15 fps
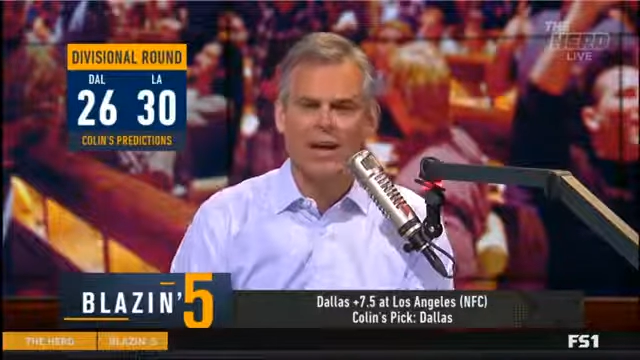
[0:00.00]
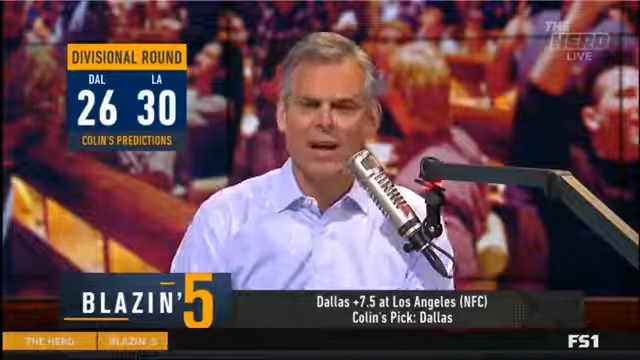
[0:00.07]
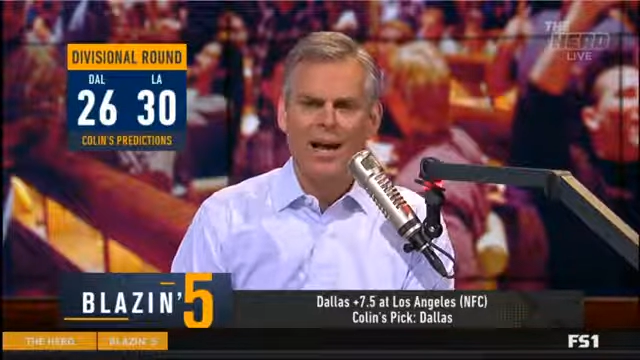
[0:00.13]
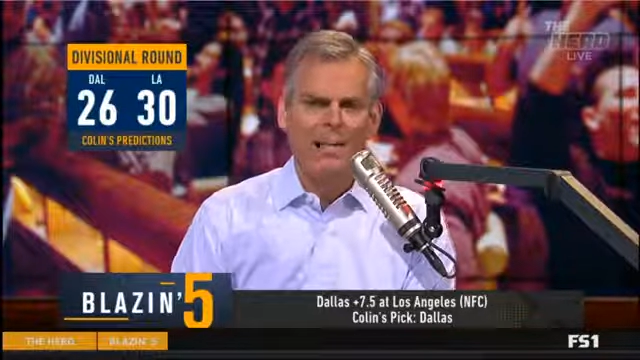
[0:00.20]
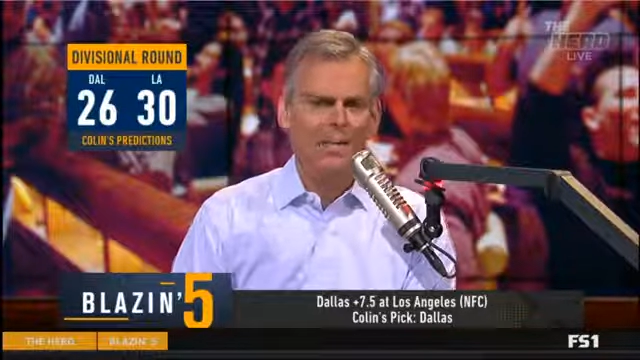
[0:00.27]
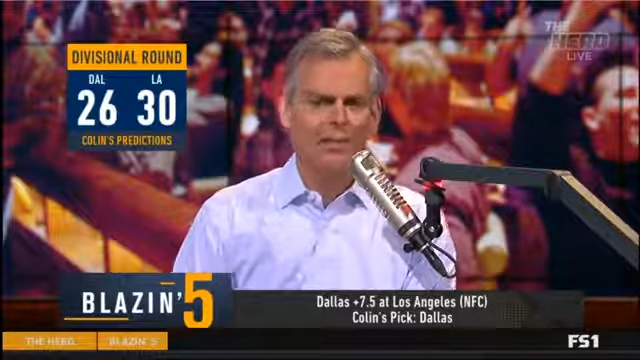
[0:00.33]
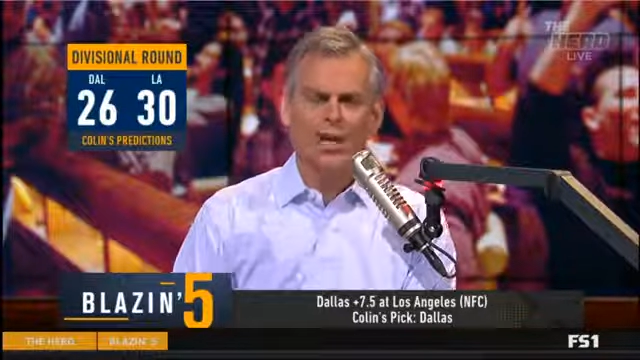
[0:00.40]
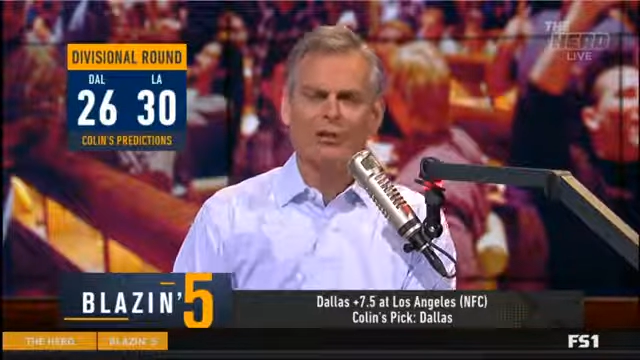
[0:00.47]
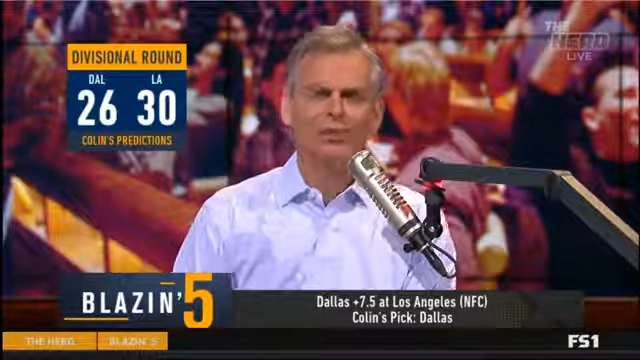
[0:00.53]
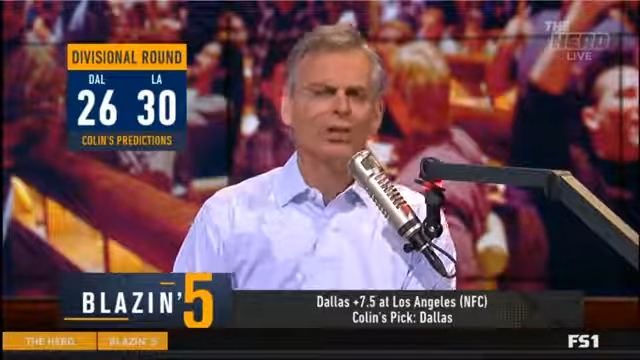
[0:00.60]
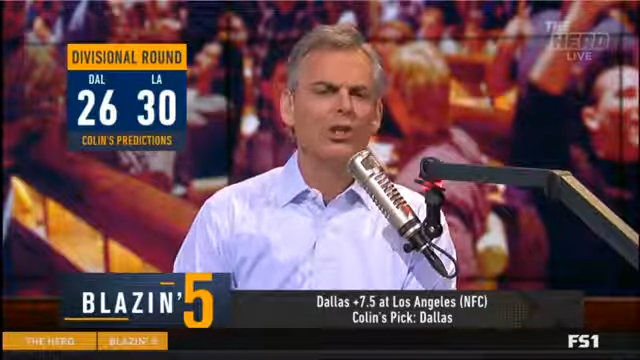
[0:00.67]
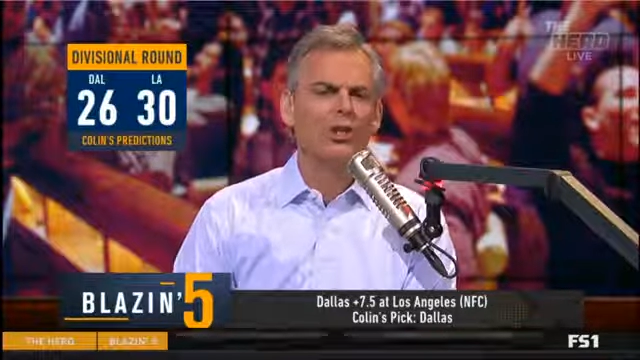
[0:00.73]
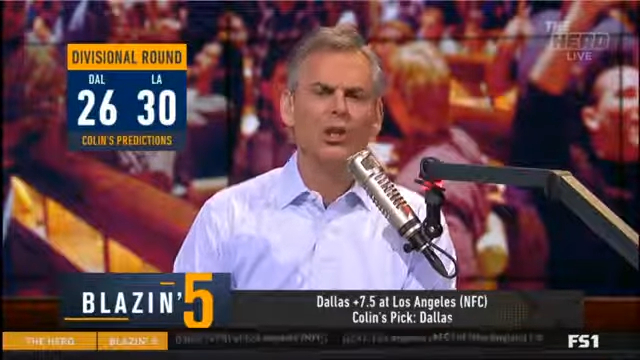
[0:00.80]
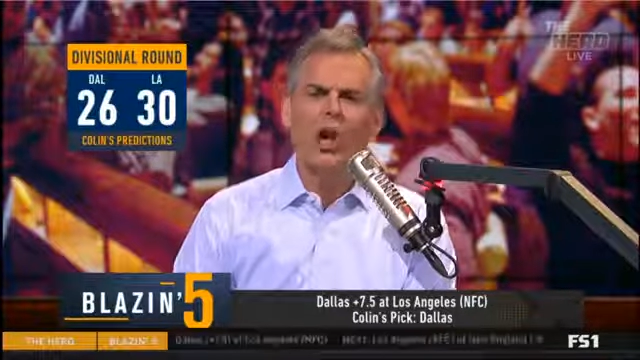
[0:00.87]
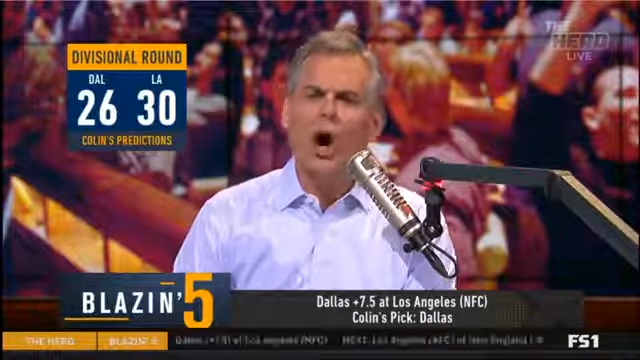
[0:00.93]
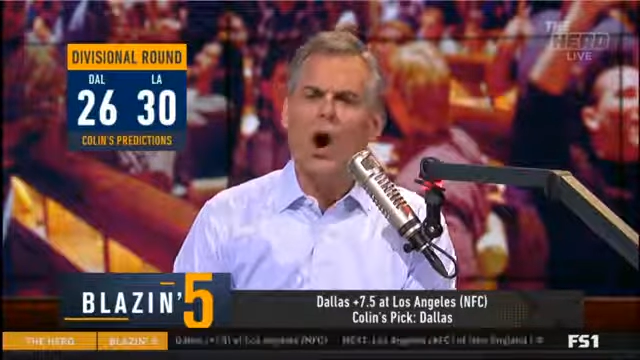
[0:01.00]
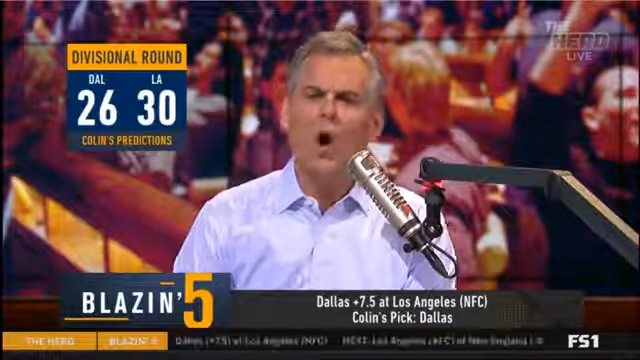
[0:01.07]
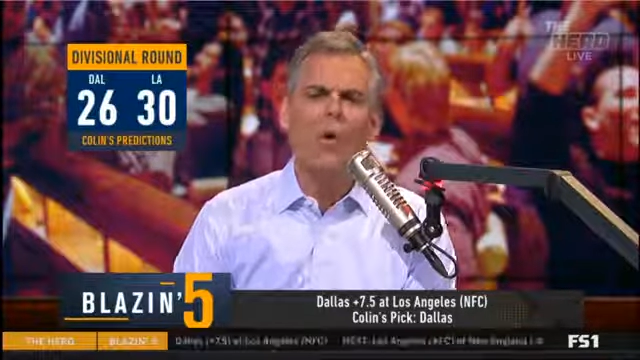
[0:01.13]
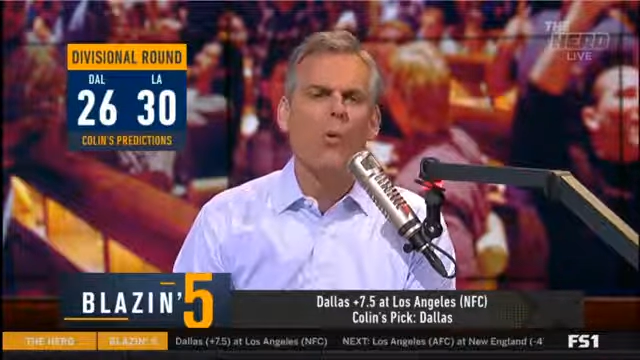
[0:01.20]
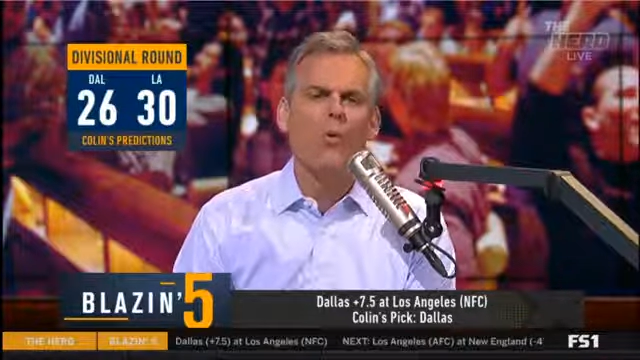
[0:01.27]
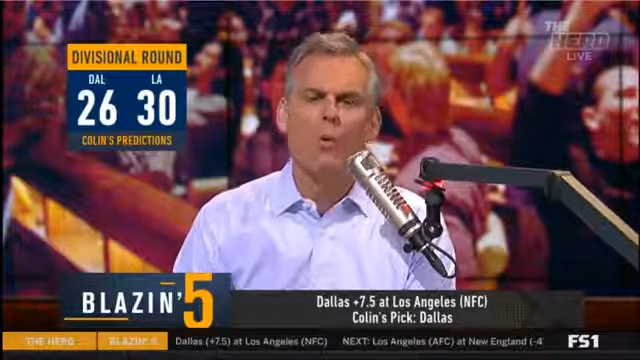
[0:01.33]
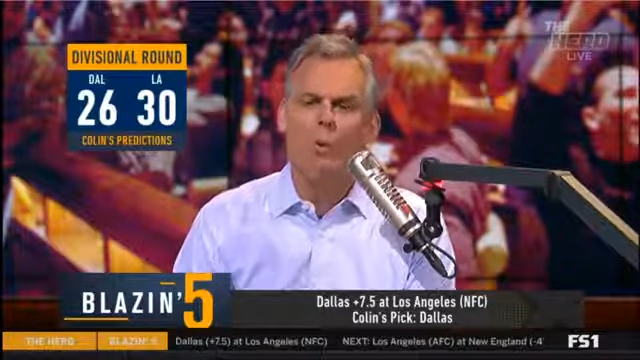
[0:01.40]
But there's no
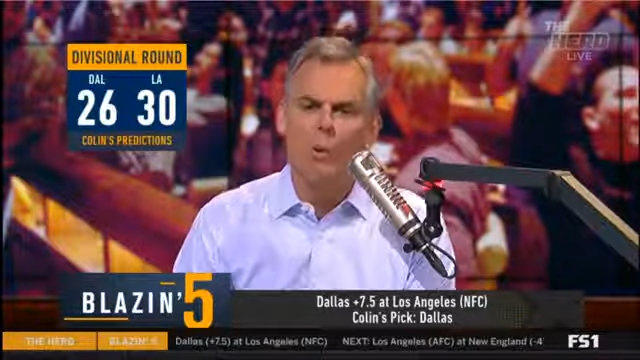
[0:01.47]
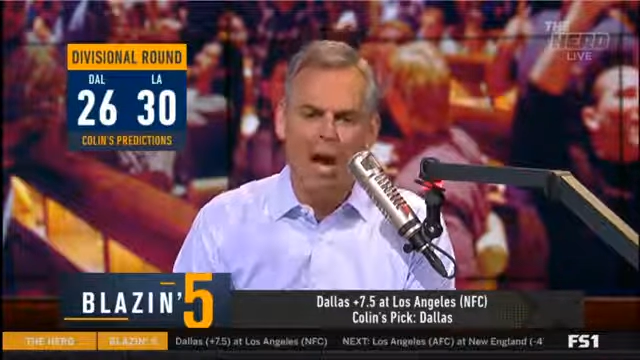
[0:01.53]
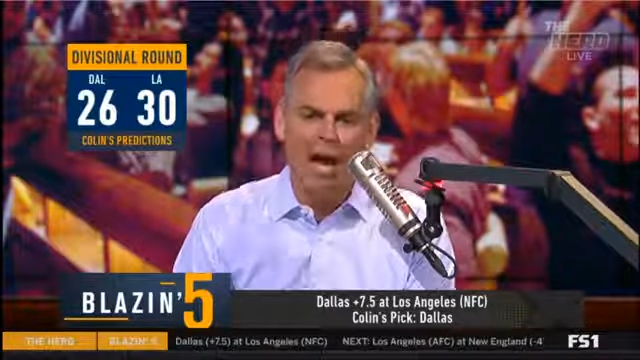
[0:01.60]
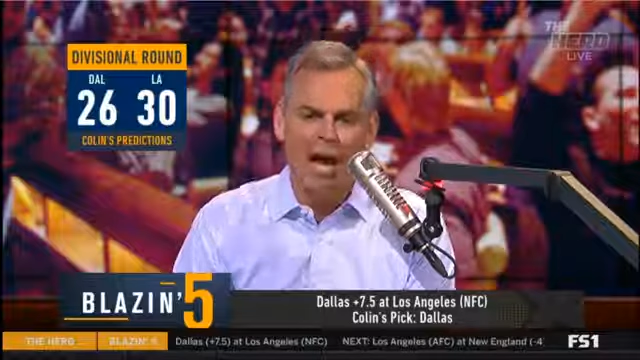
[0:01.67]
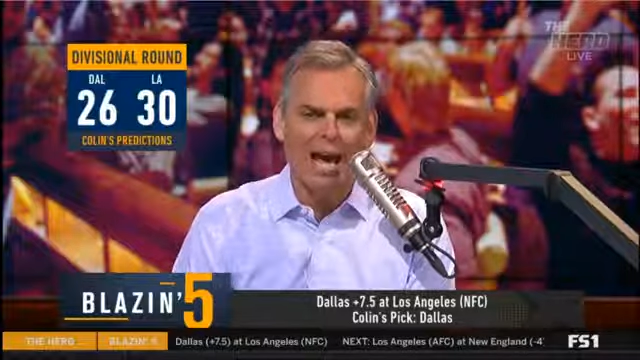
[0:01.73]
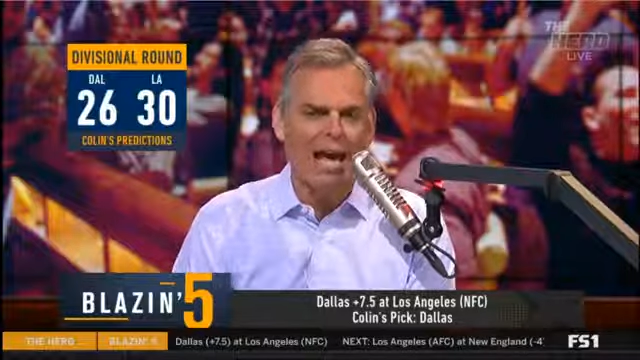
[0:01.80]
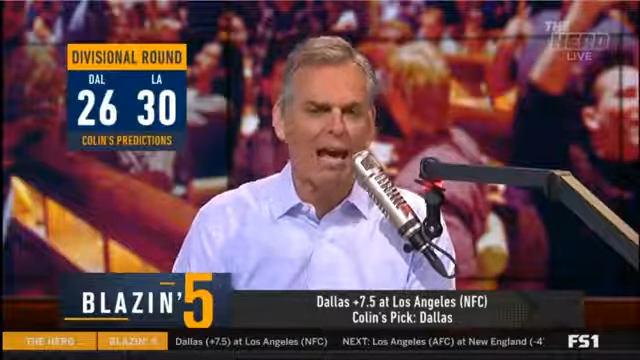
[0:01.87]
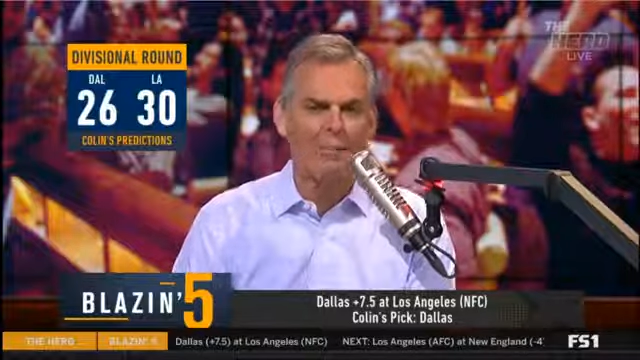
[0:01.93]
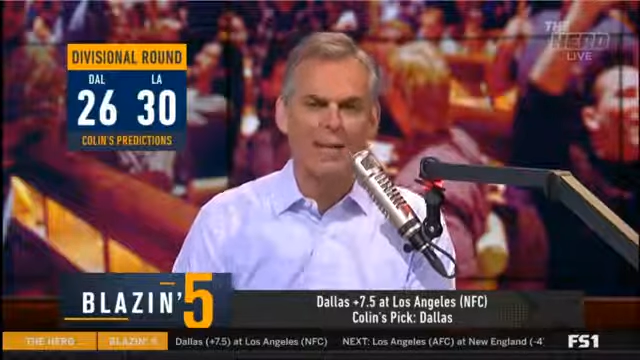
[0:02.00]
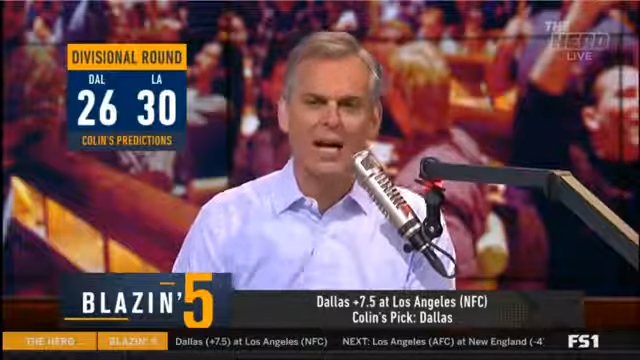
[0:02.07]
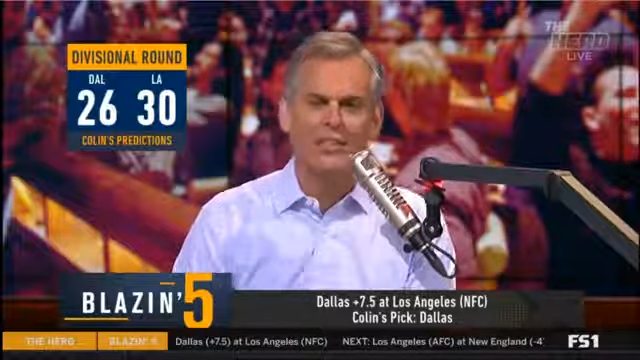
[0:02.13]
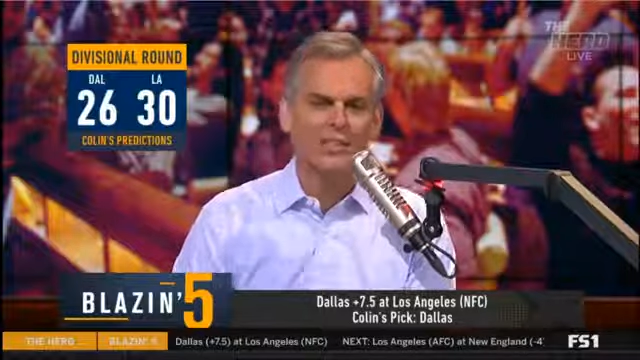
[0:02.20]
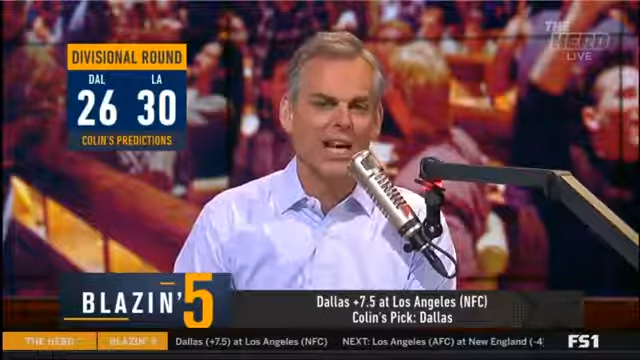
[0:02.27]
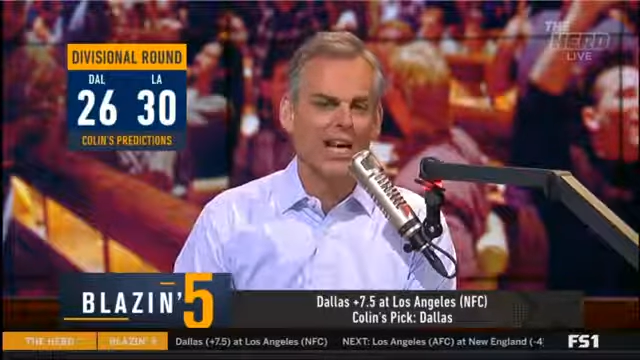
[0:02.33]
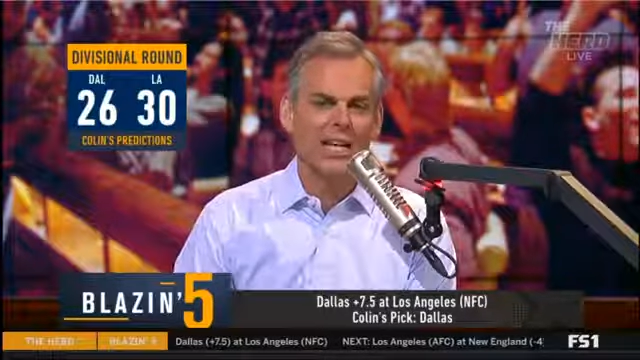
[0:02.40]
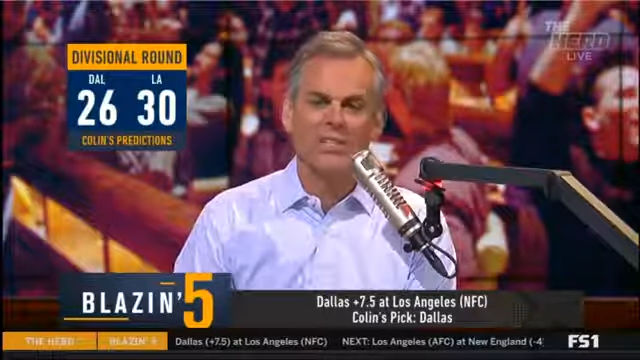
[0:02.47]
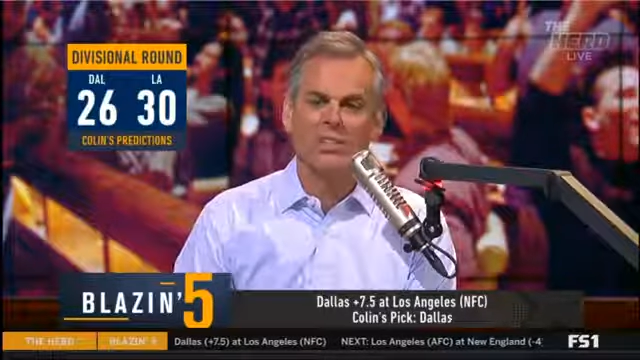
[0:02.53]
way I'm not taking